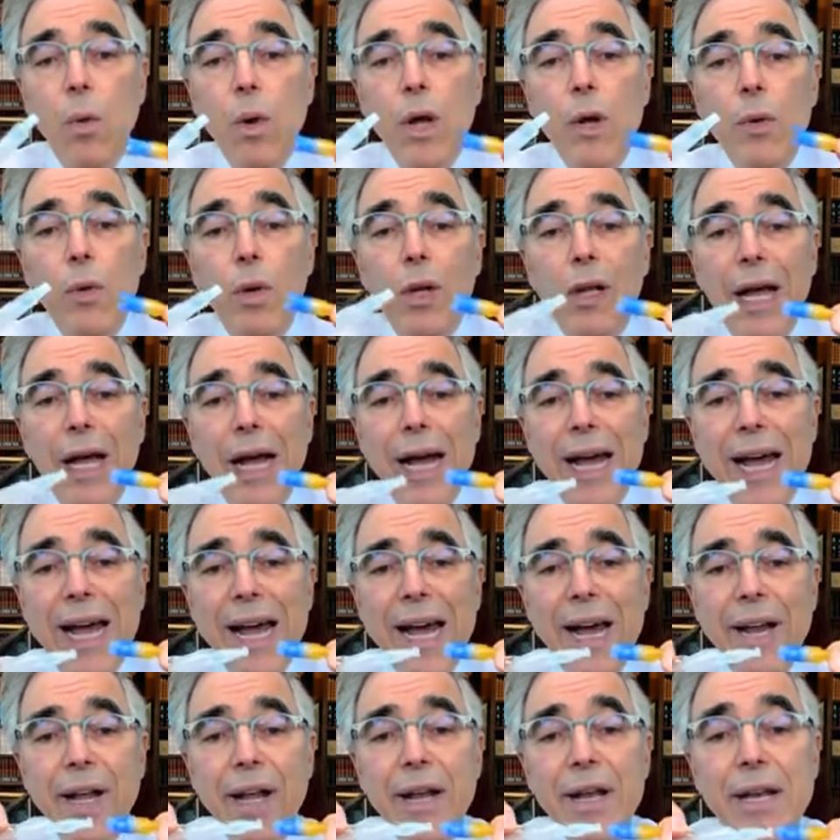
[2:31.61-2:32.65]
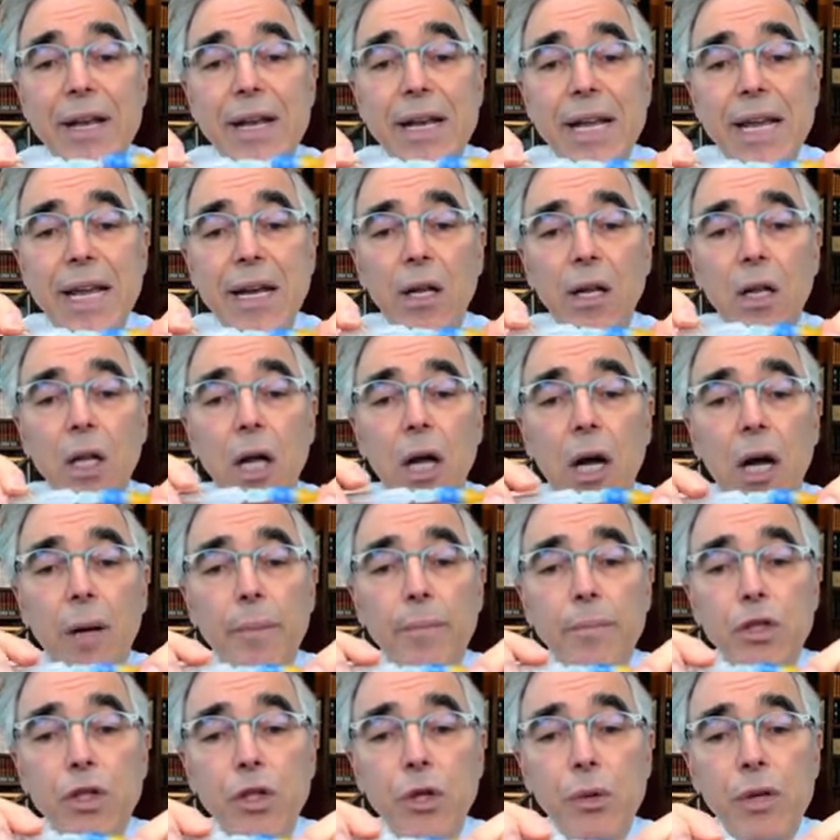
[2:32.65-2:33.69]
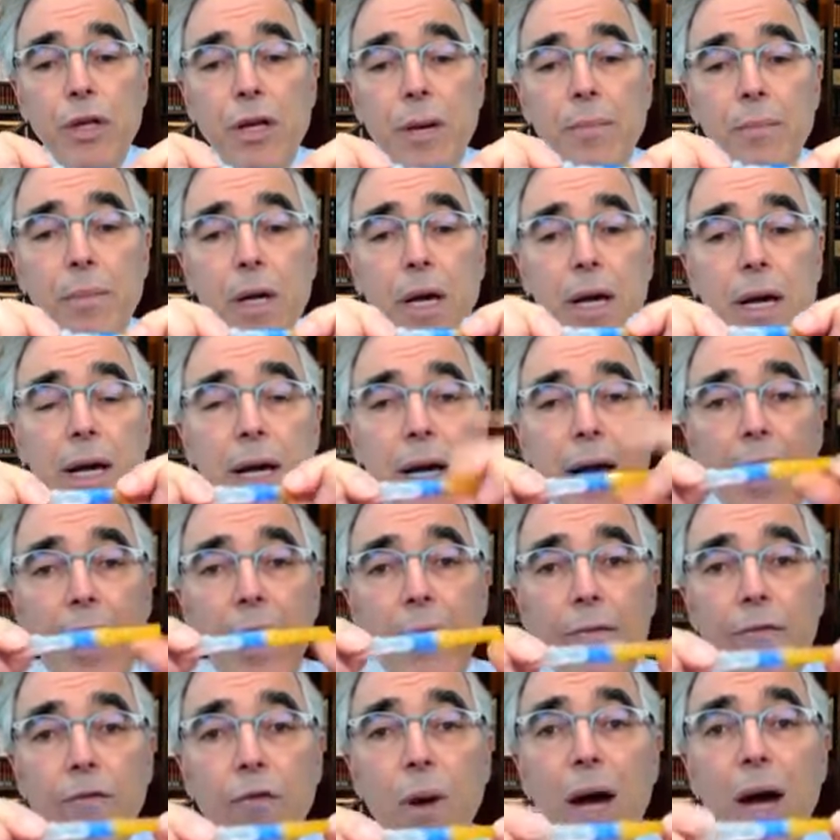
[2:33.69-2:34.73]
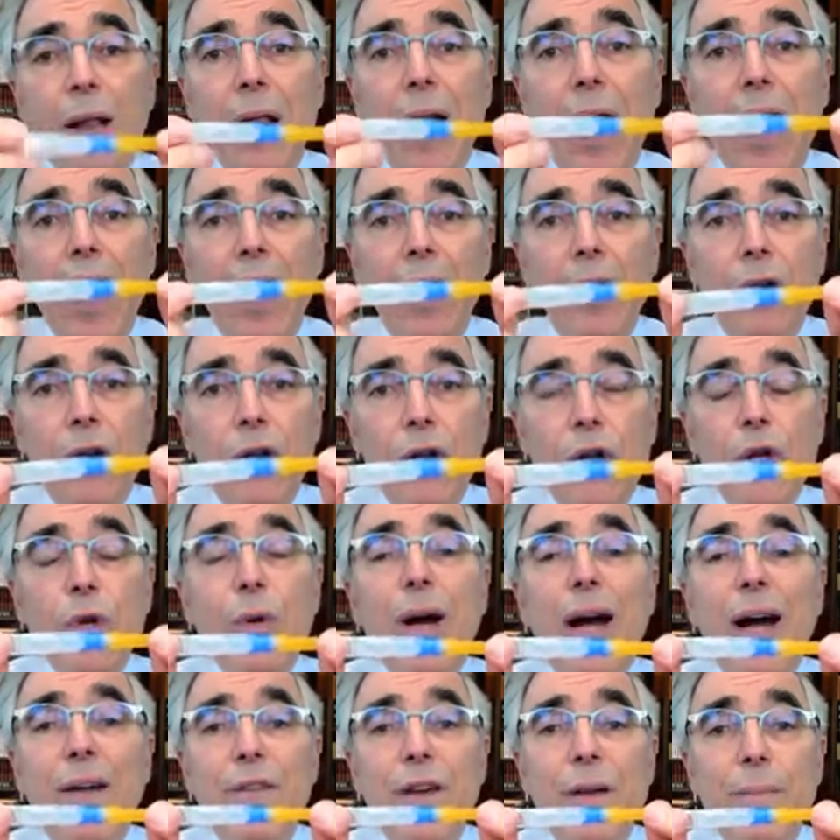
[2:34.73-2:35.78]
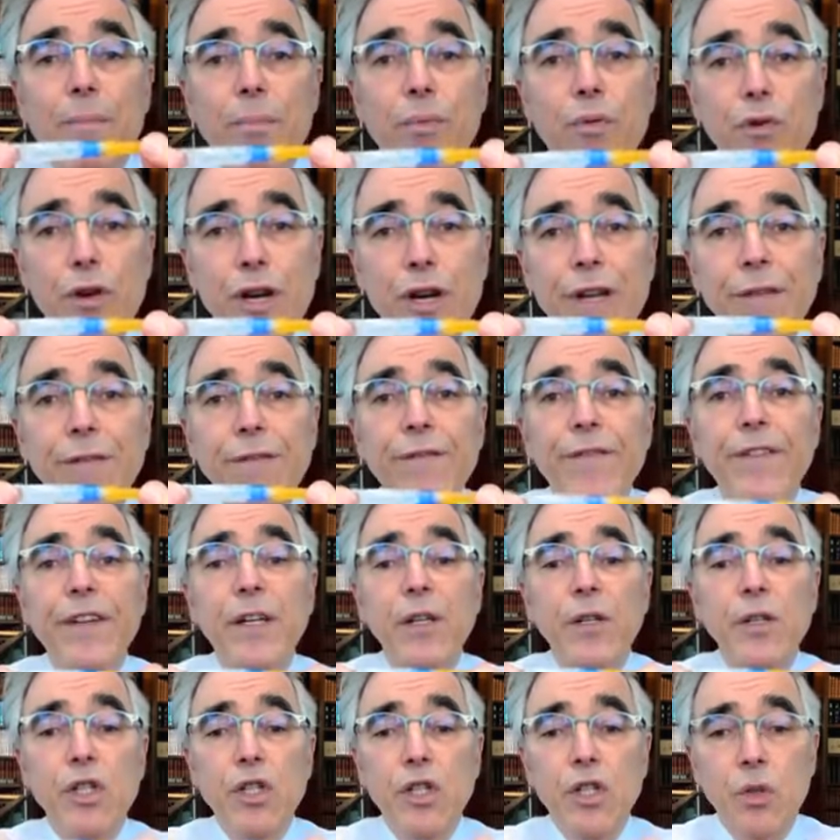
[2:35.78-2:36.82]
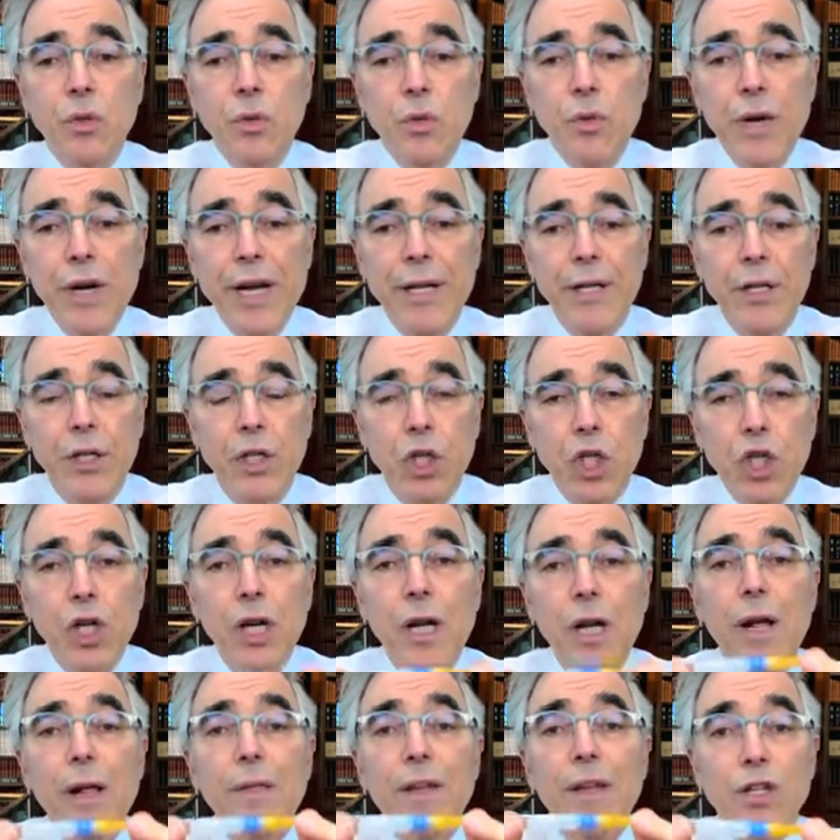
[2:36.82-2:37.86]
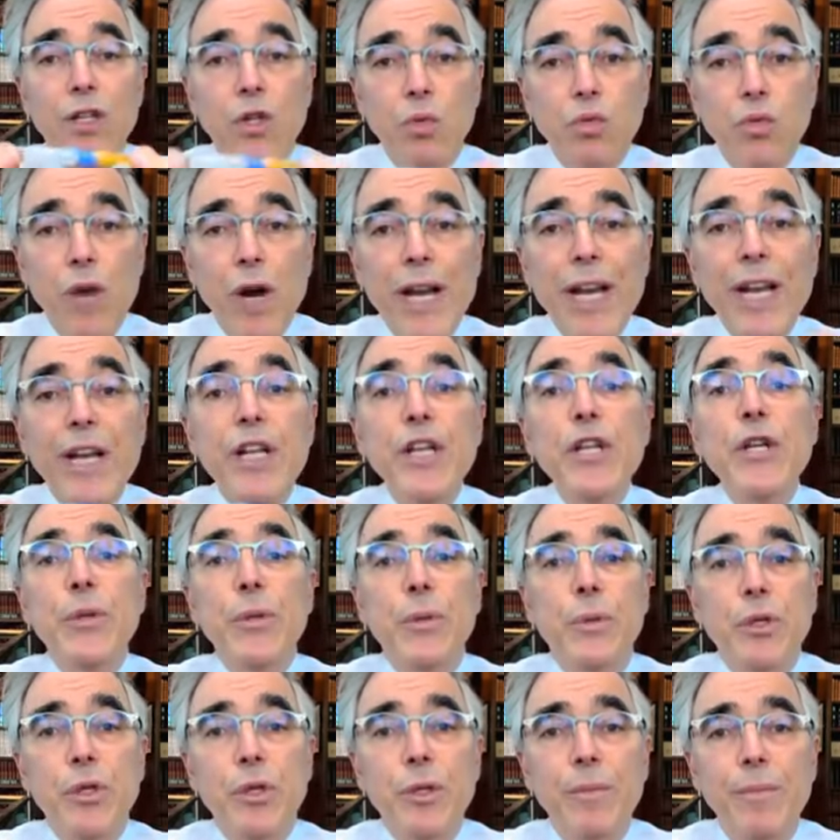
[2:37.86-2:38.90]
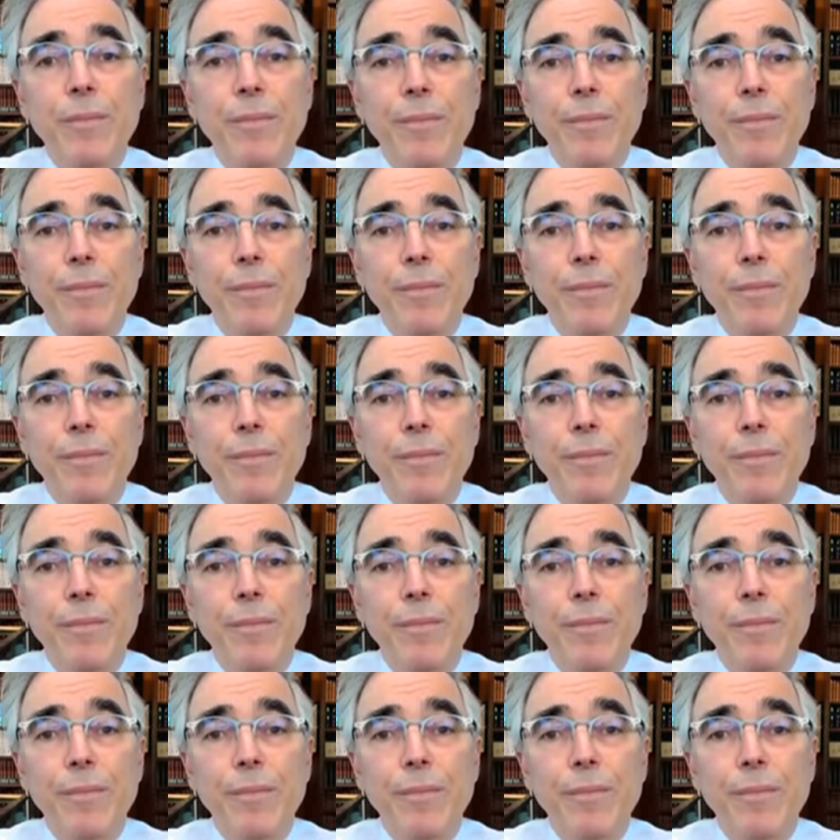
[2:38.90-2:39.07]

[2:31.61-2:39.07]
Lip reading: We will add a needle hub to them, and voila, you have a pre-filled syringe that's ready to use.